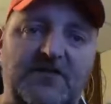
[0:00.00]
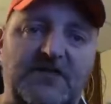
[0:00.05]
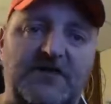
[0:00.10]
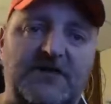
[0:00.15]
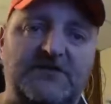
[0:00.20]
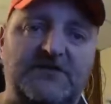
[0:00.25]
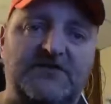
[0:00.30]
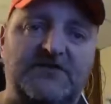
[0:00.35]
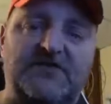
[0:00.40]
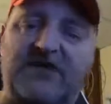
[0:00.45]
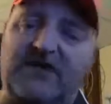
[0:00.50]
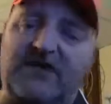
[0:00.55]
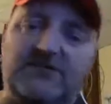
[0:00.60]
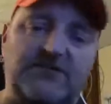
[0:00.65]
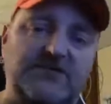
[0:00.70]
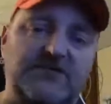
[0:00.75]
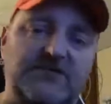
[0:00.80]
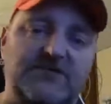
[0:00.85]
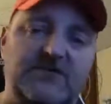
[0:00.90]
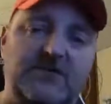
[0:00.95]
get
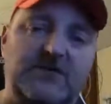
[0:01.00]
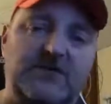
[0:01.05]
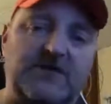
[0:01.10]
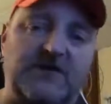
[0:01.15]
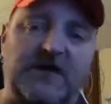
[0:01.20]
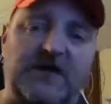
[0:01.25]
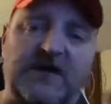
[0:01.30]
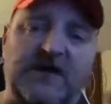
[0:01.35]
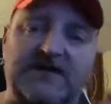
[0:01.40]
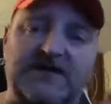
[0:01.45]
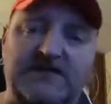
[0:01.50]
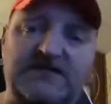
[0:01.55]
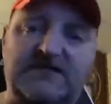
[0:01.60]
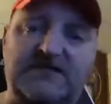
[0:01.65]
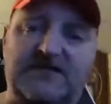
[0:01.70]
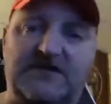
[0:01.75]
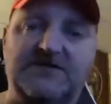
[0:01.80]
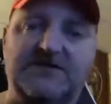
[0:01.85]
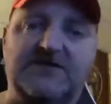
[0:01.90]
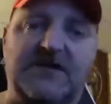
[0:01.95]
slammed into a class
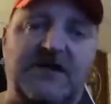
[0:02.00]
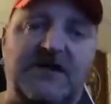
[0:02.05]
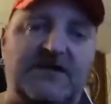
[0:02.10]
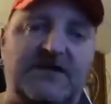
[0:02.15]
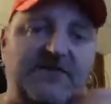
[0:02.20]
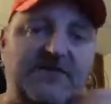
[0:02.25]
that does have